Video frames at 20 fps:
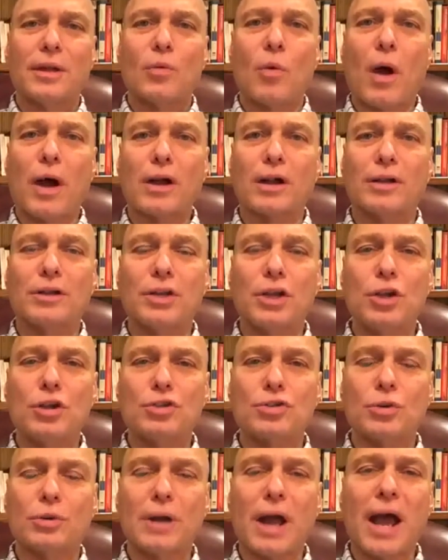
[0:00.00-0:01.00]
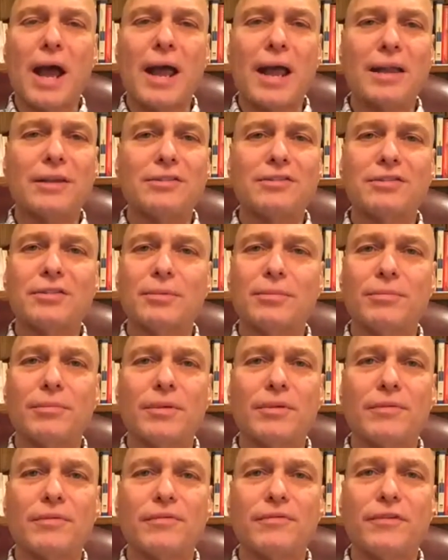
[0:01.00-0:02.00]
quite unusual. And I had
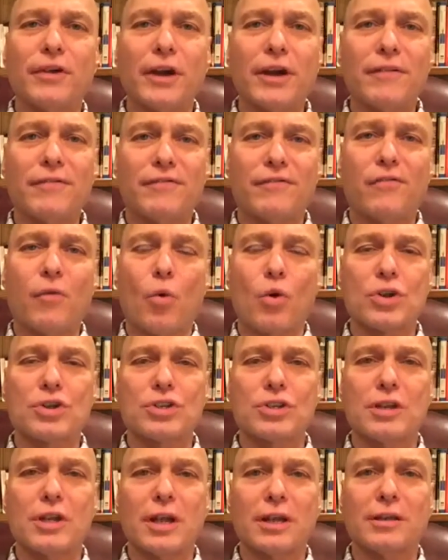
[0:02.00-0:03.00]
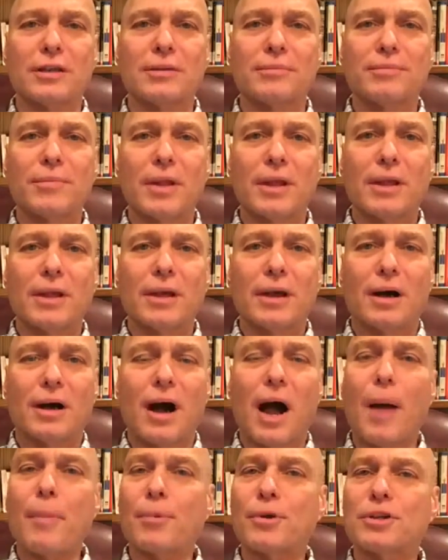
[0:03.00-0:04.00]
some very fortunate
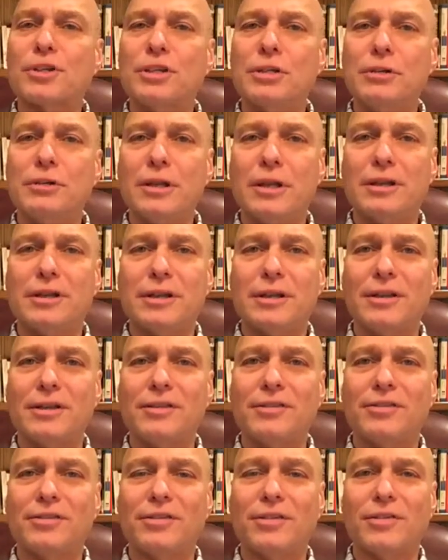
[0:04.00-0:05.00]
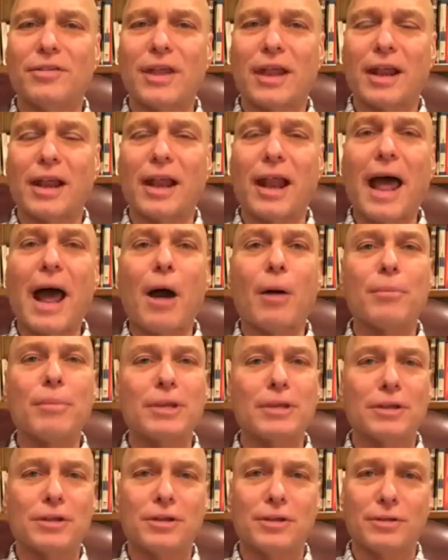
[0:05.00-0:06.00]
opportunities that allowed
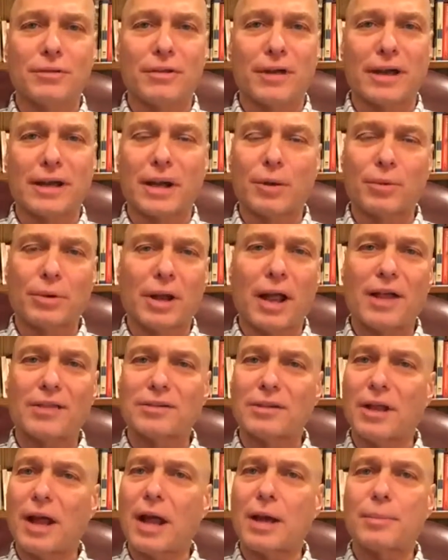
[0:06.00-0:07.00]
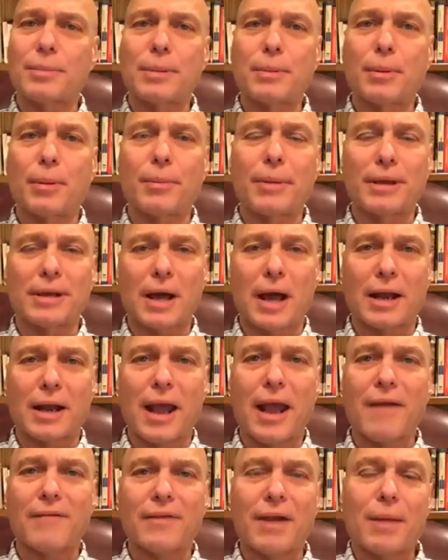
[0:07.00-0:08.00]
me to do that. And I realized a lot of people may not
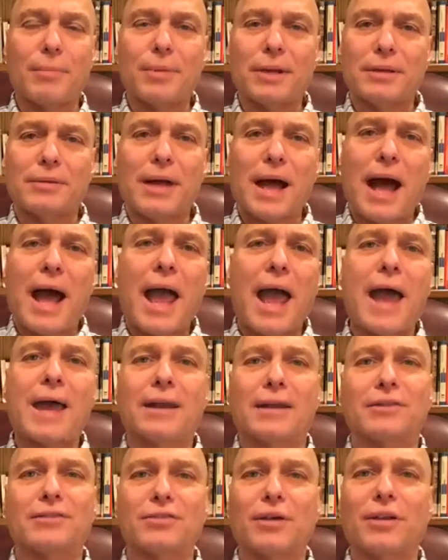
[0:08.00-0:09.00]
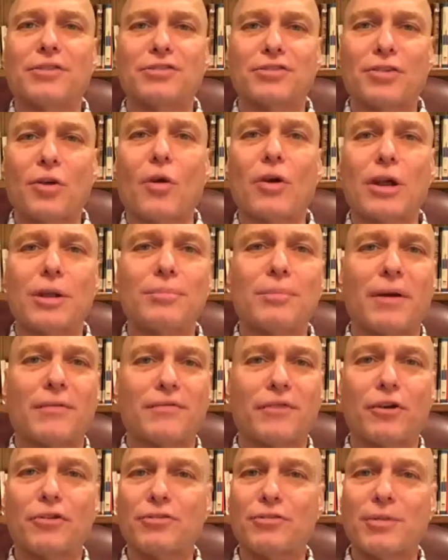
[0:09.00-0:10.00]
have that, but I had it. So I started my
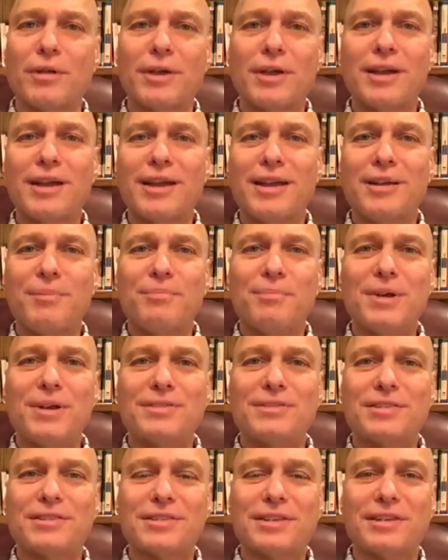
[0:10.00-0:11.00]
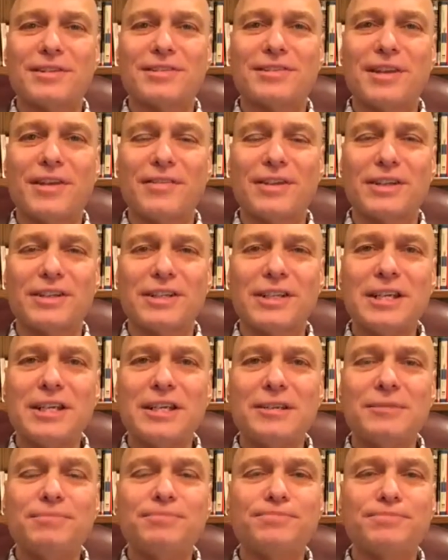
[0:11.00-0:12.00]
first business at
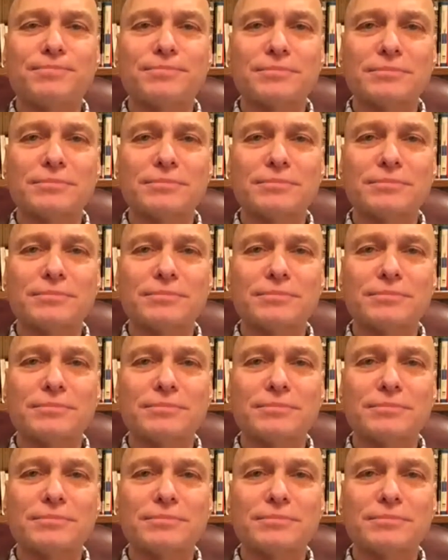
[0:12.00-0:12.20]
17.